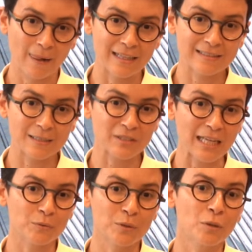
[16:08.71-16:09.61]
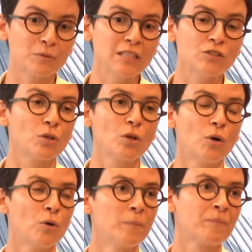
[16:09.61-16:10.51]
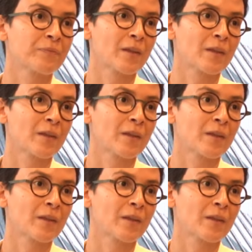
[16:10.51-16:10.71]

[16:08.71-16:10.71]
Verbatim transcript: And sometimes we don't need to go,